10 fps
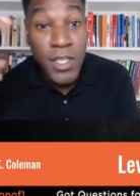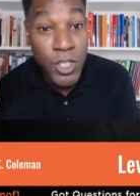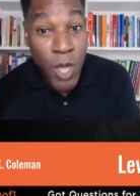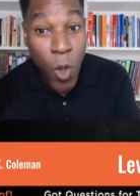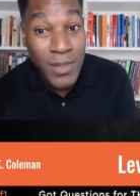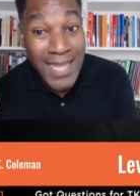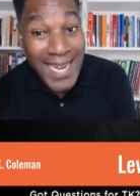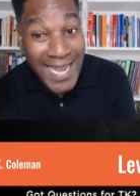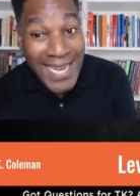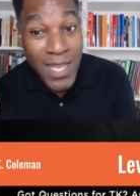Don't
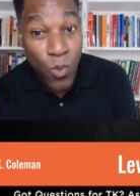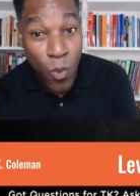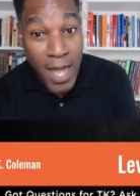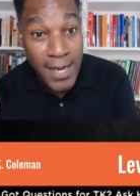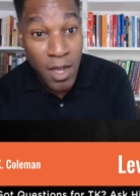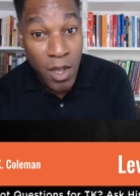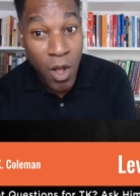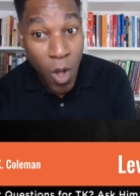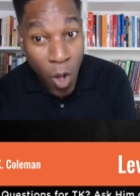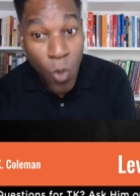let anyone
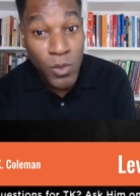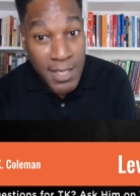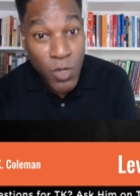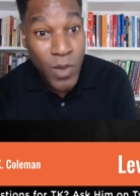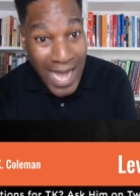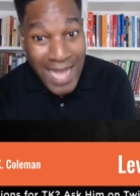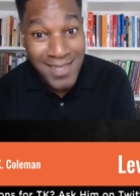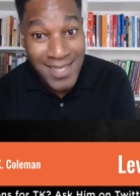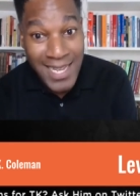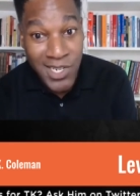hold you
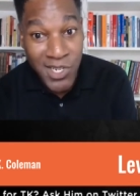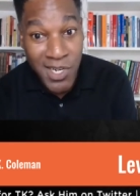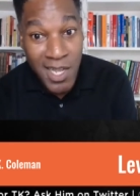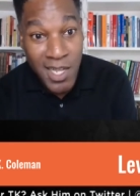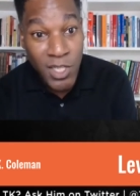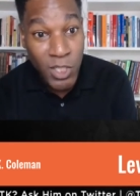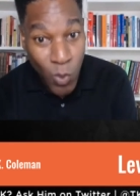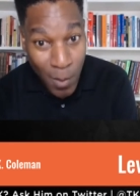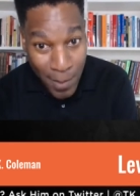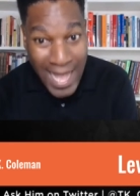hostage
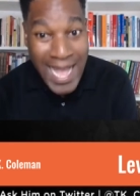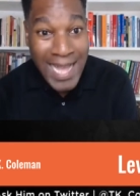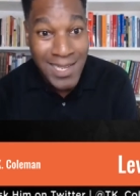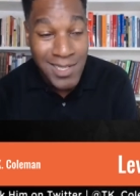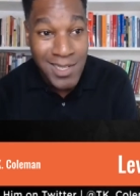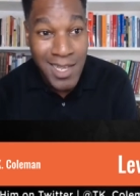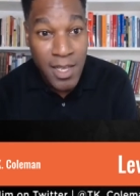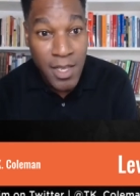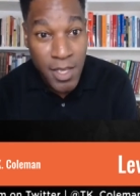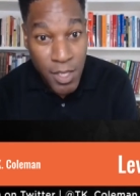to a past
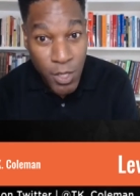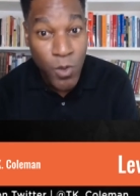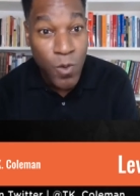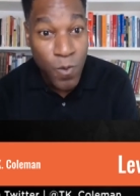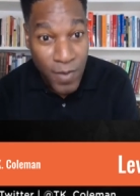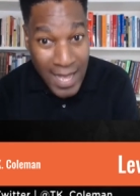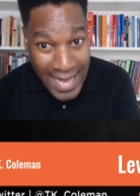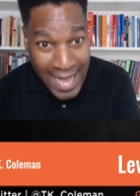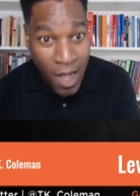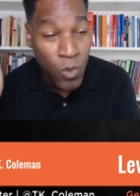you've
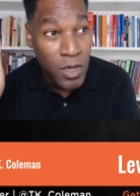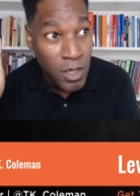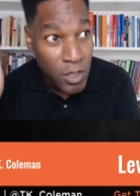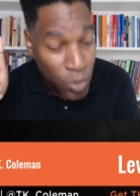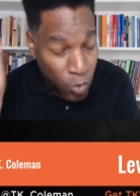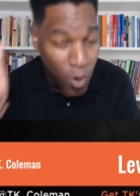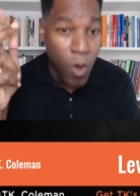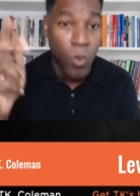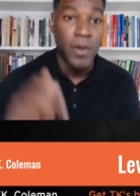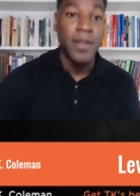
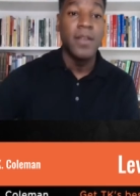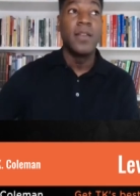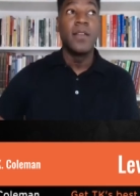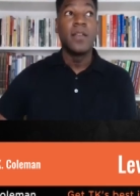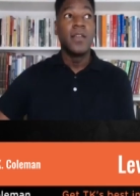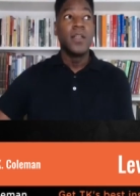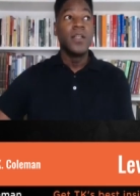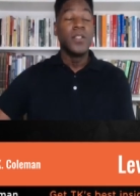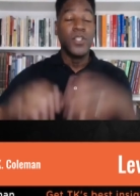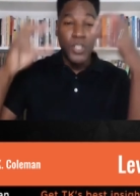outgrown.
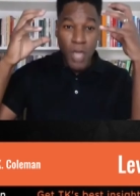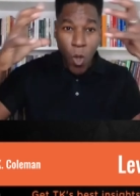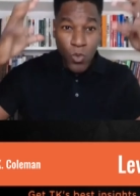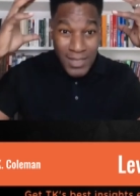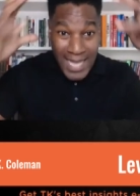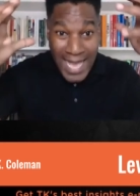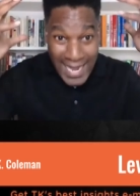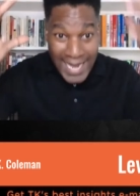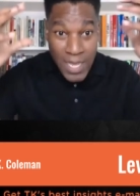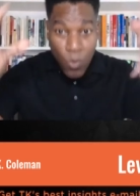Don't let
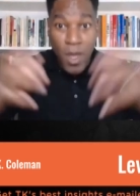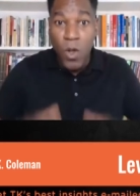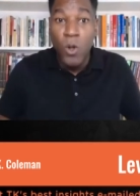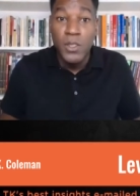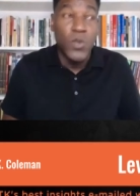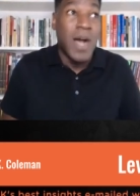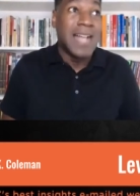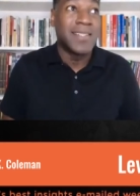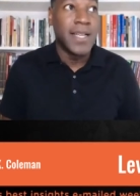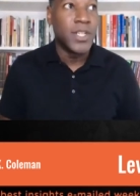anyone hold you
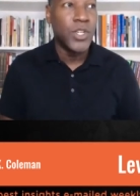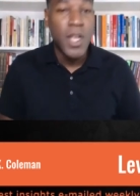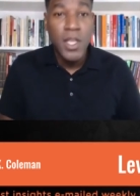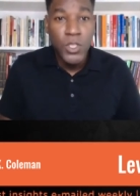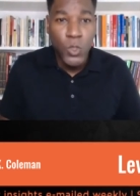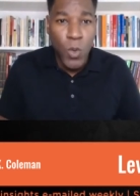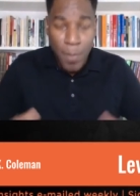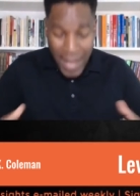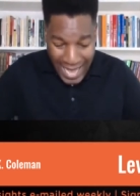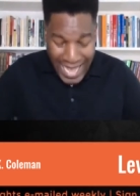hostage to a
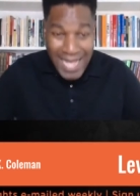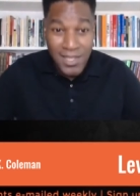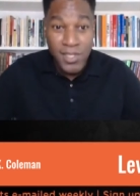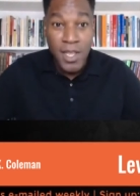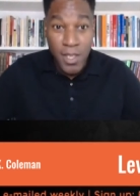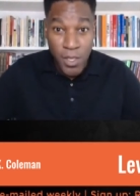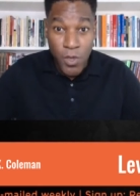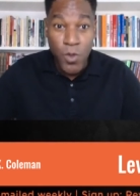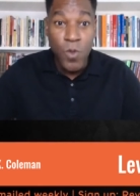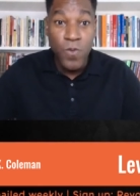past
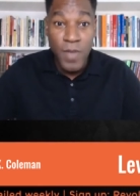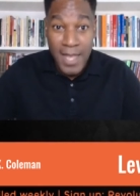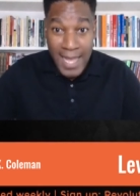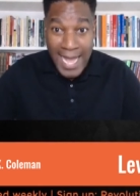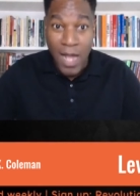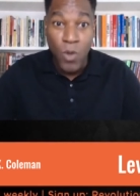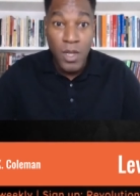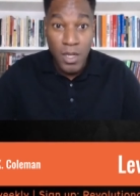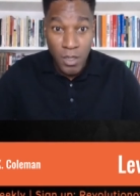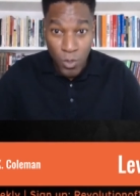you've
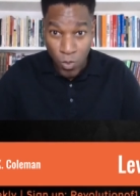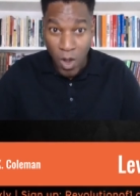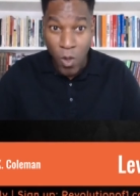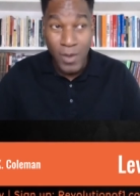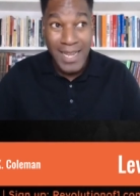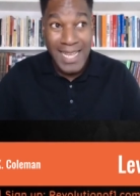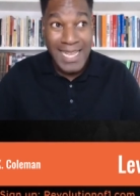outgrown.